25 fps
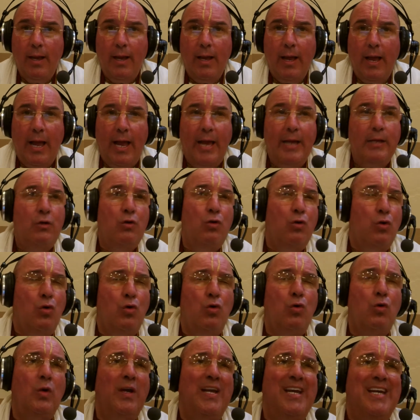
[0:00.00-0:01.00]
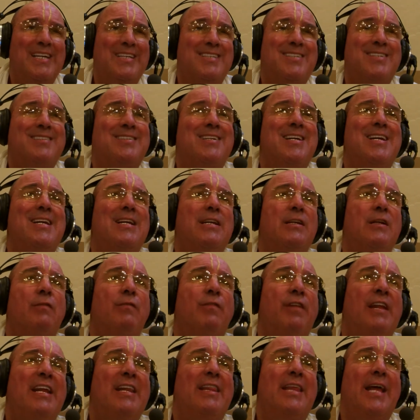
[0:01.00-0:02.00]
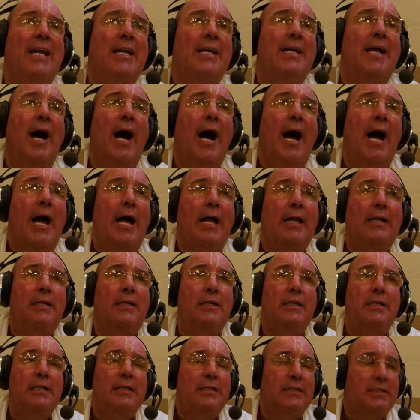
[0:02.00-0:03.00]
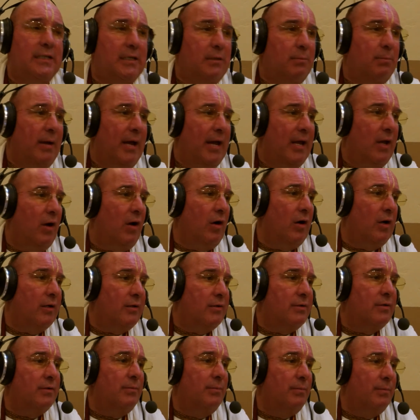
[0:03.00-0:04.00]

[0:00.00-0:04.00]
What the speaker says: I knew instinctively that God is in my heart.